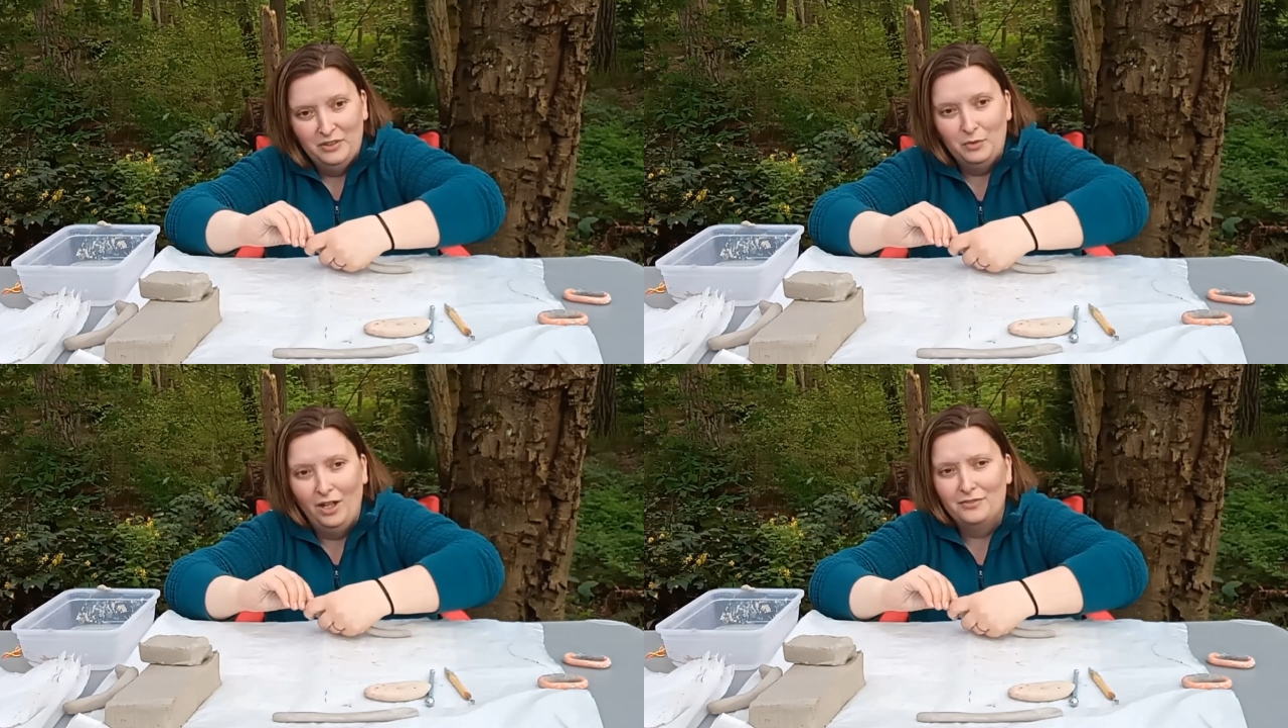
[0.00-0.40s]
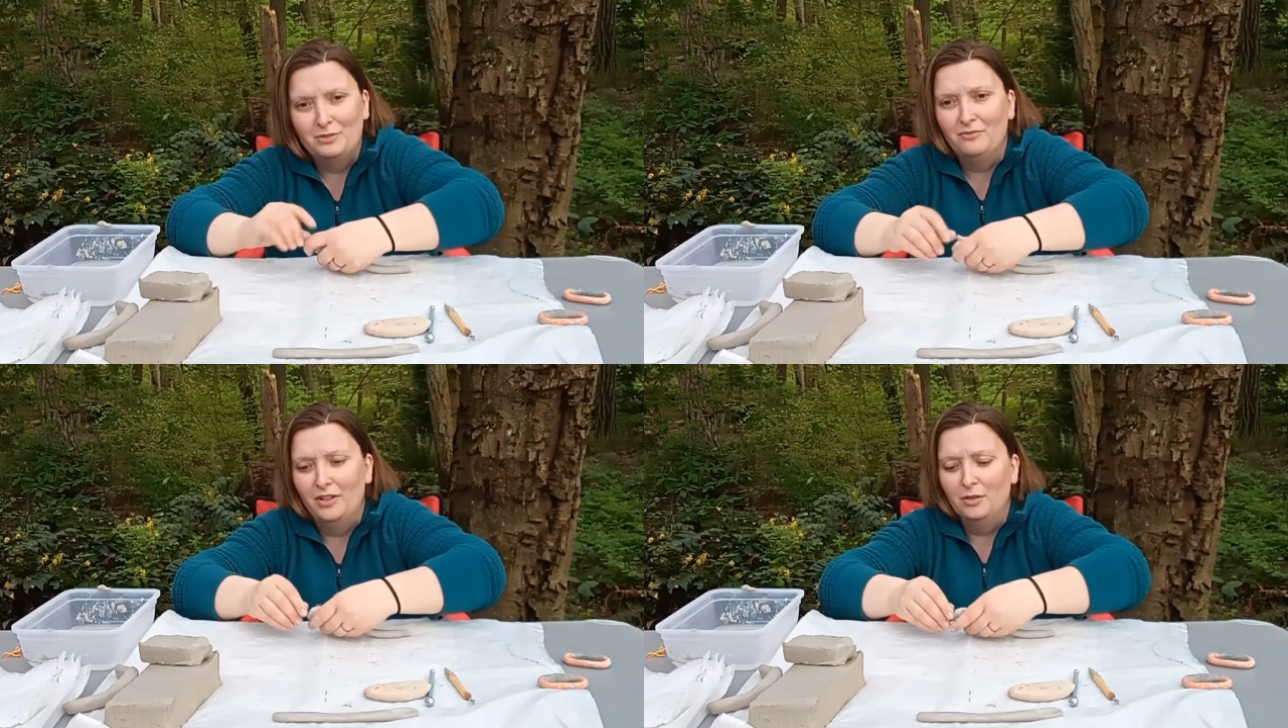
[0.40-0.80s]
And we have
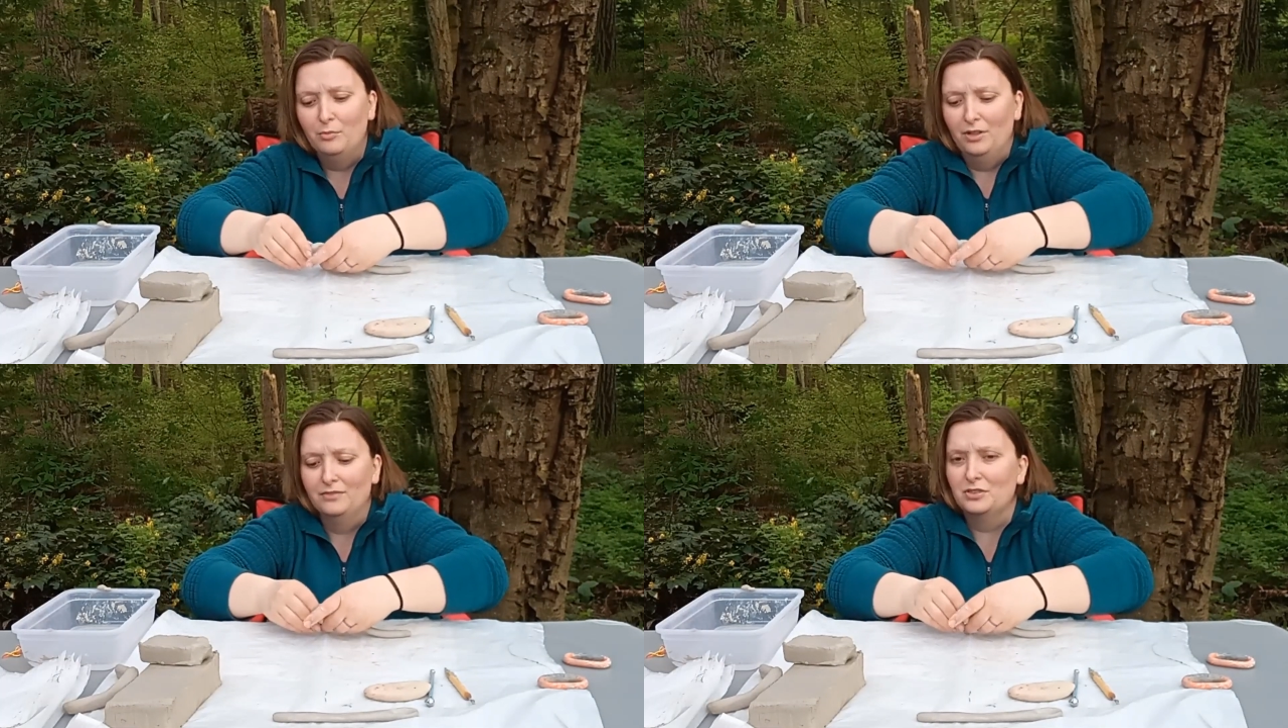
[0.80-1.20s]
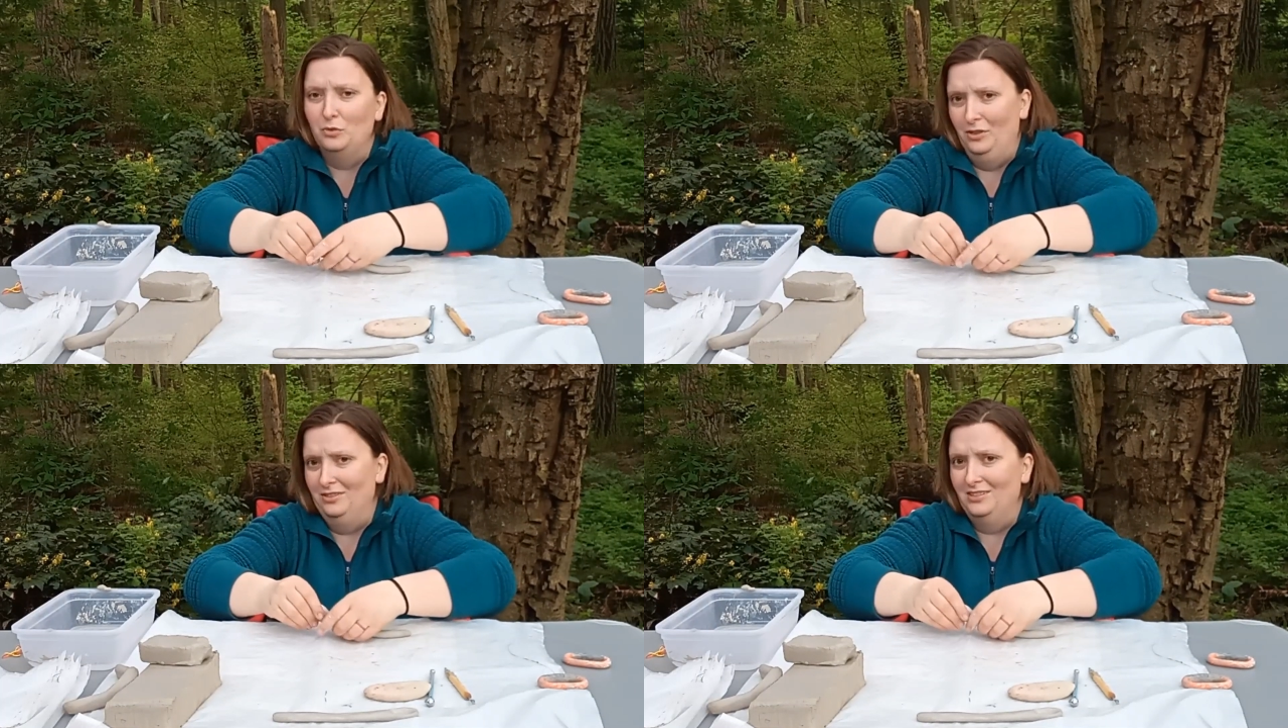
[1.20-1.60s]
some very brave
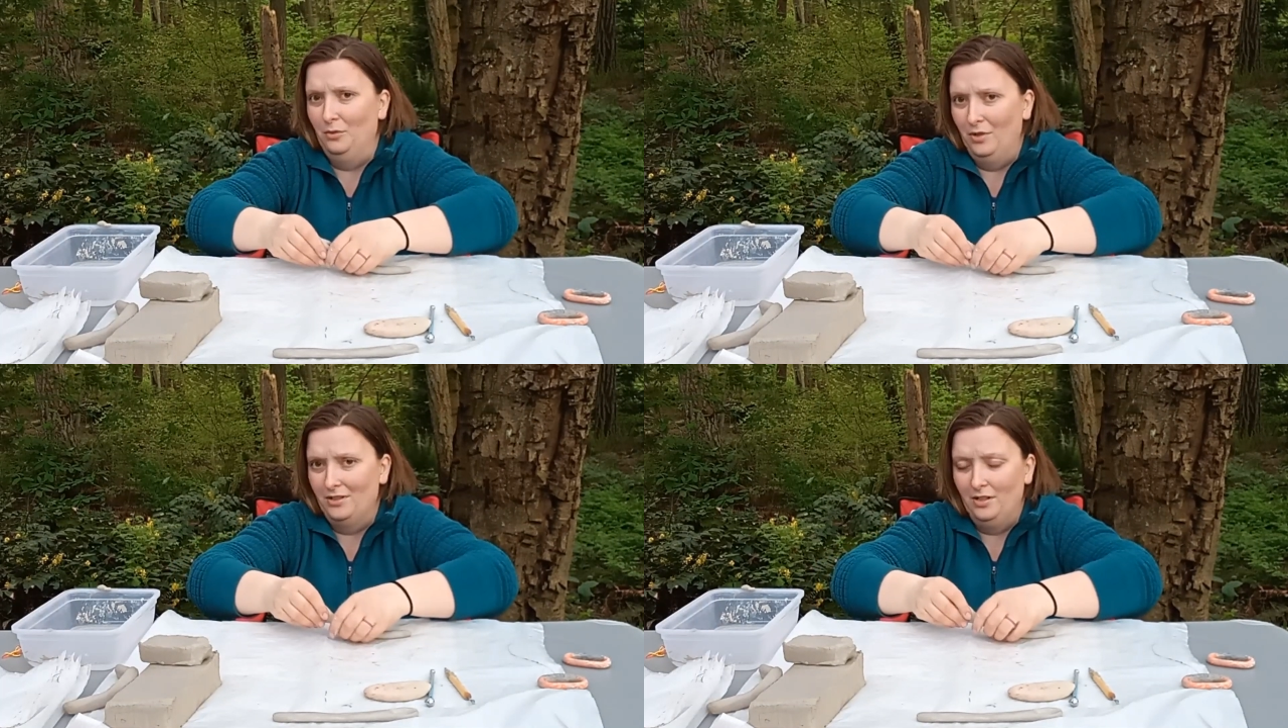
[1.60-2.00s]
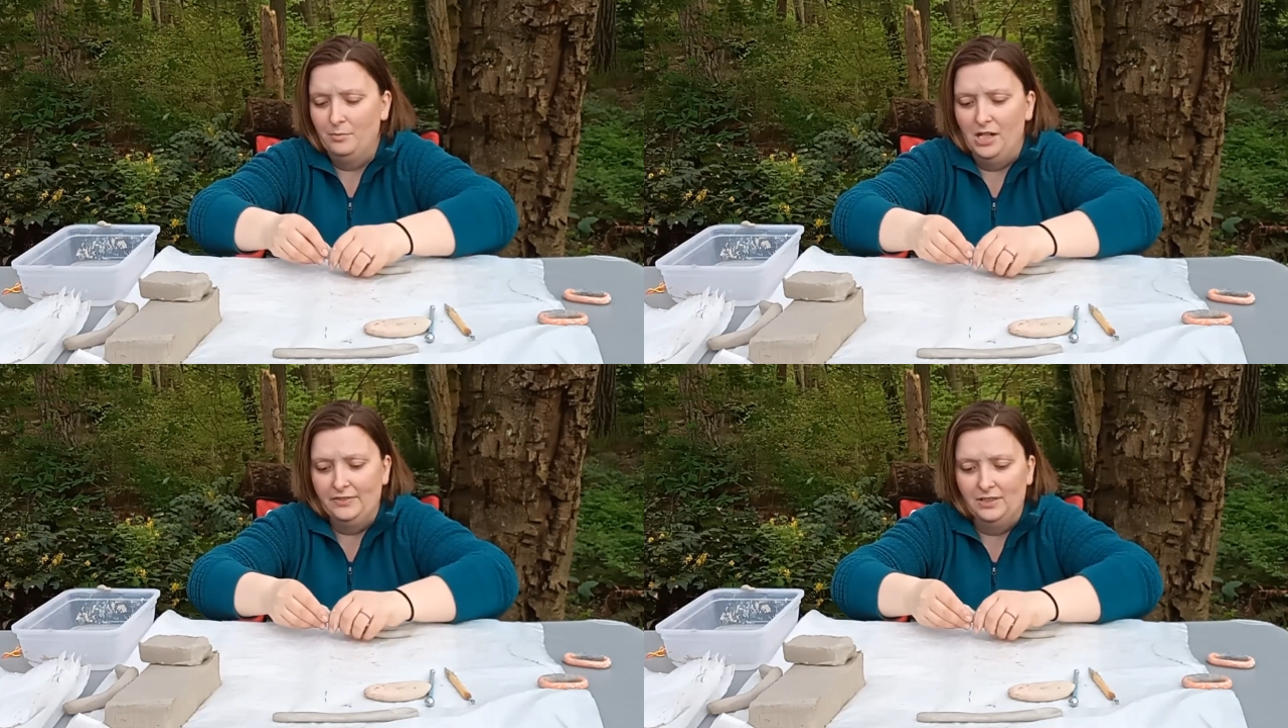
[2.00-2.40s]
squirrels that wanted our
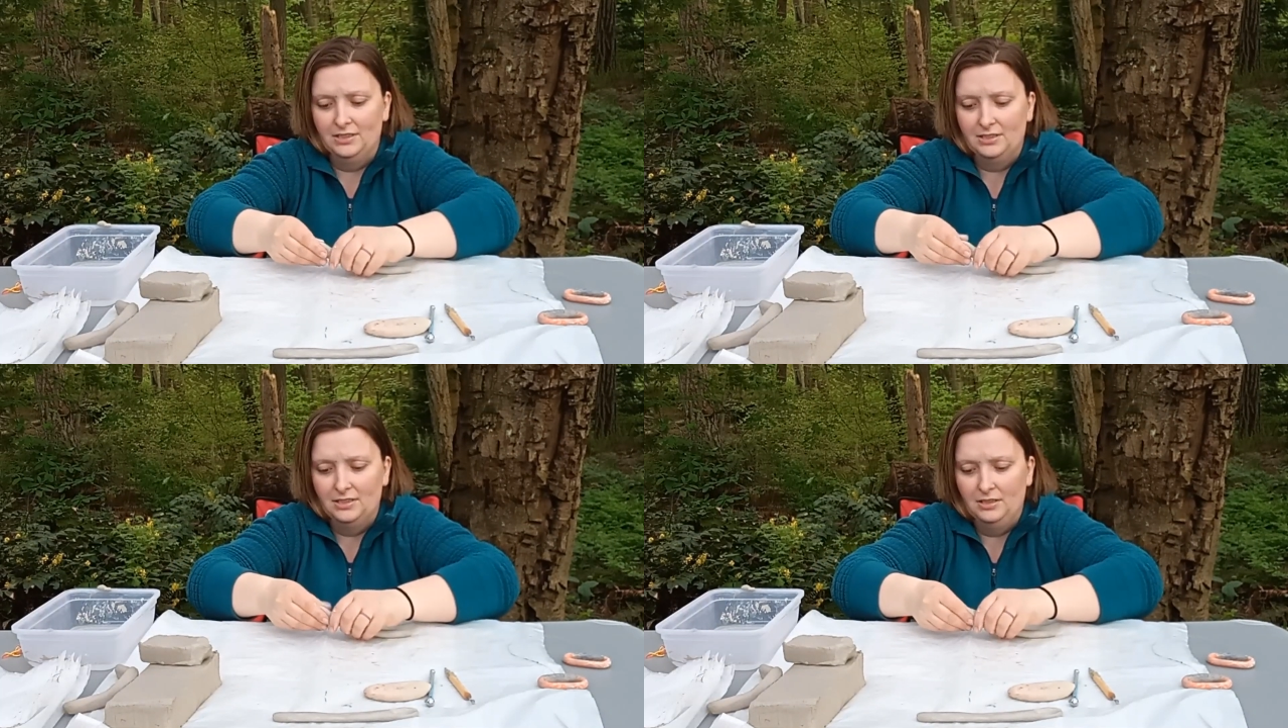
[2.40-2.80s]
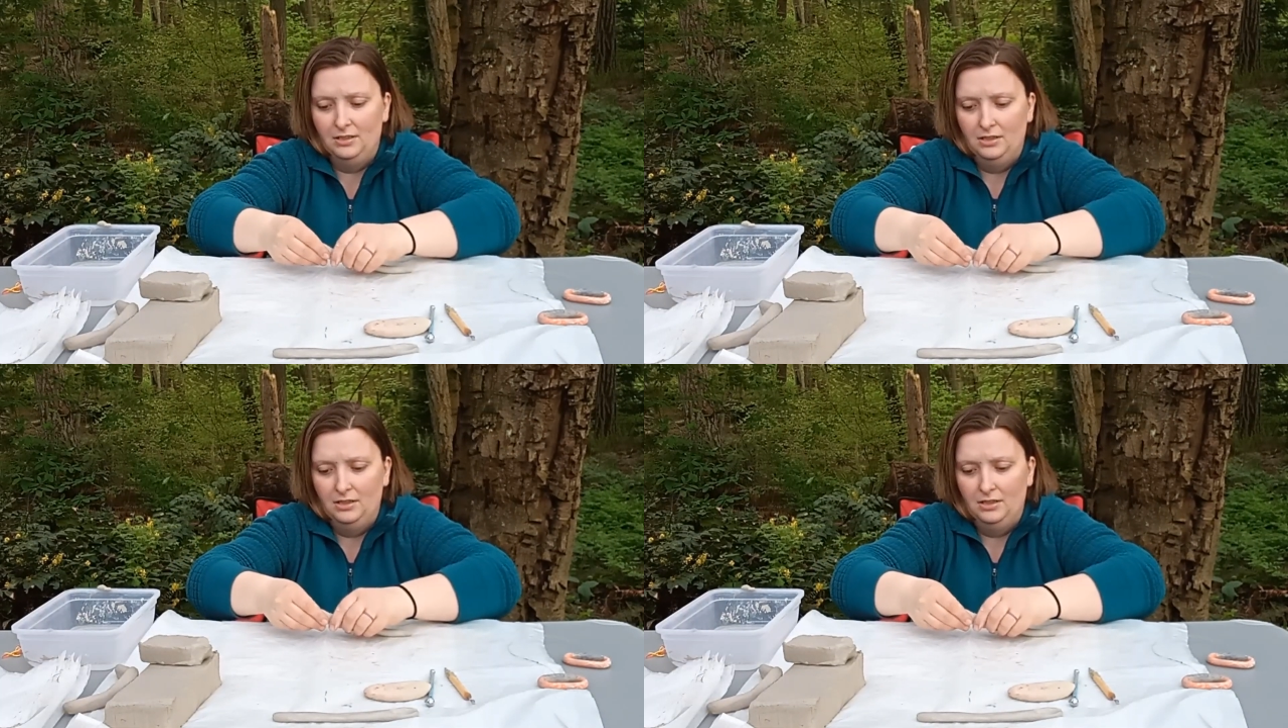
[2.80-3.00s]
breakfast.